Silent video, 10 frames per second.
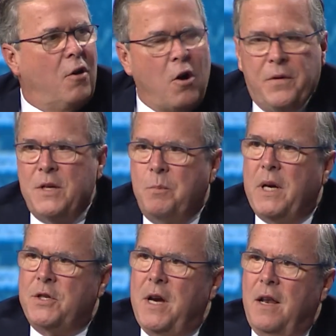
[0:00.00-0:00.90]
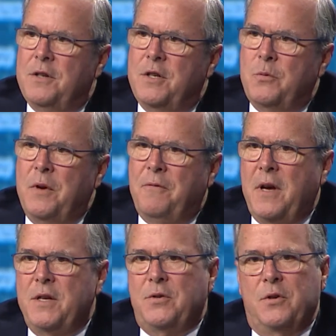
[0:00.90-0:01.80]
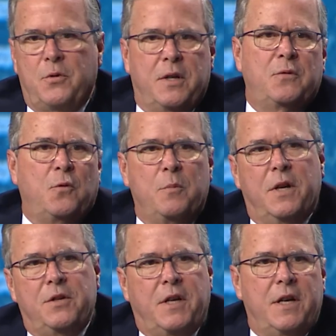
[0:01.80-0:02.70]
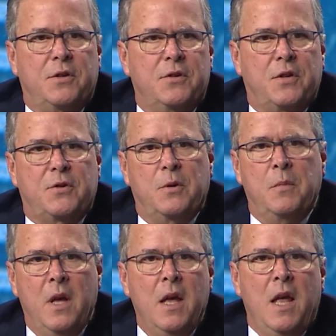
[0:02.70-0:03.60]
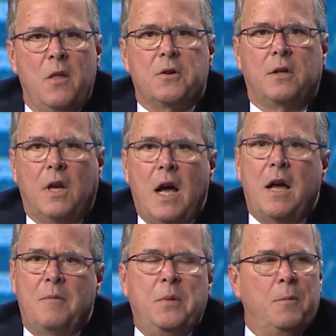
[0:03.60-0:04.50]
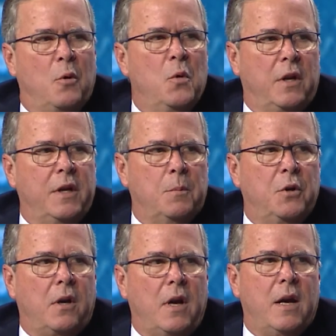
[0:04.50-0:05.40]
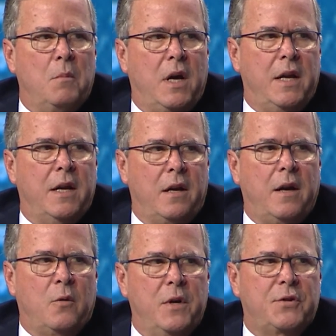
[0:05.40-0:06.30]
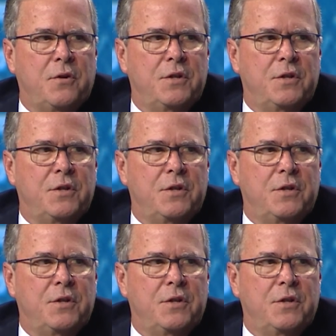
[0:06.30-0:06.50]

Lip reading: All these big challenges we face to transform the education system, there's a lot of people willing to put a lot of money and a lot of research